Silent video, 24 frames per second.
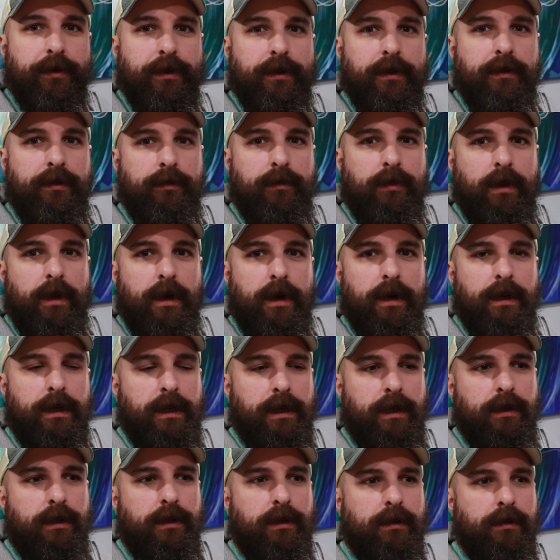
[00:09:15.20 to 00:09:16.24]
for this vlog.
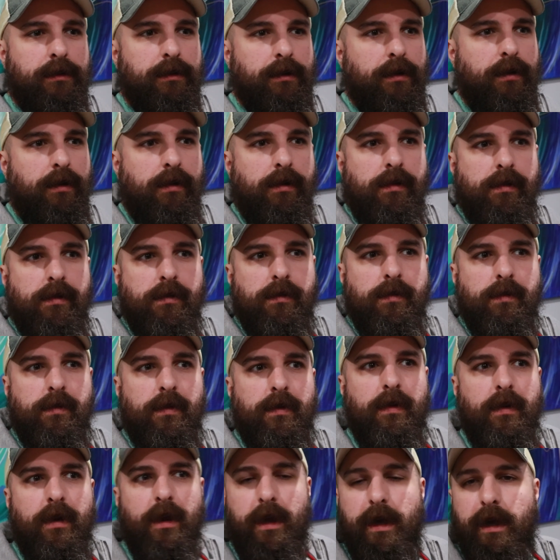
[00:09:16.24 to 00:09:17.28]

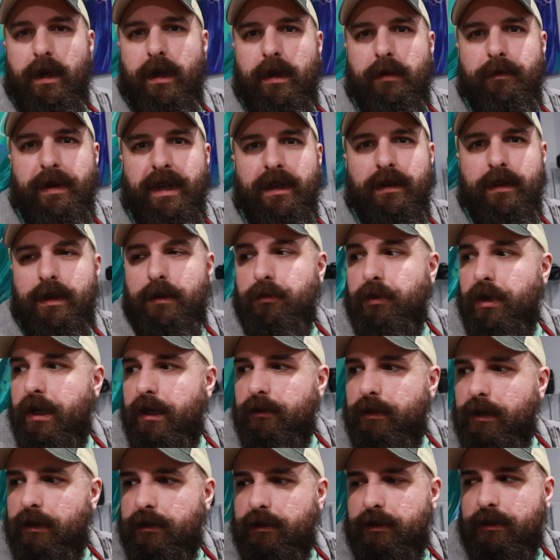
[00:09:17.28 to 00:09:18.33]
Made a lot of
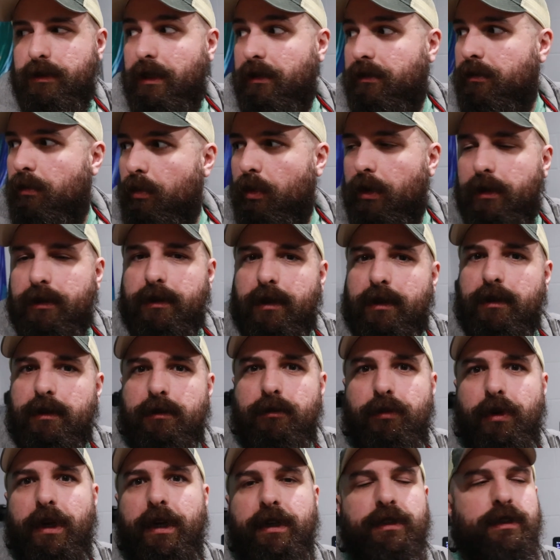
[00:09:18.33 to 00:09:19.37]
progress, got some work done on
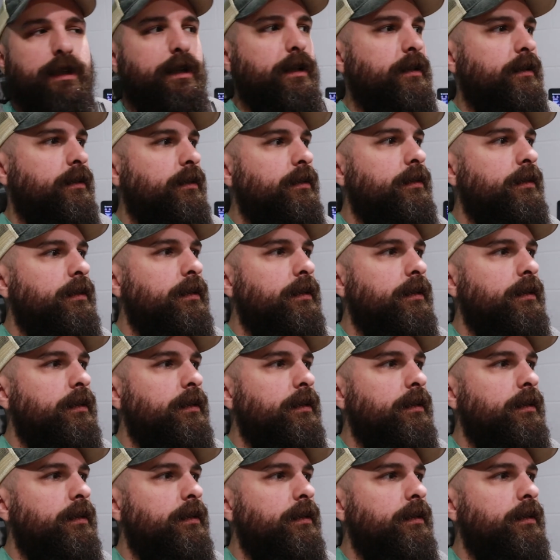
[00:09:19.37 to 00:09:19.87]
some projects.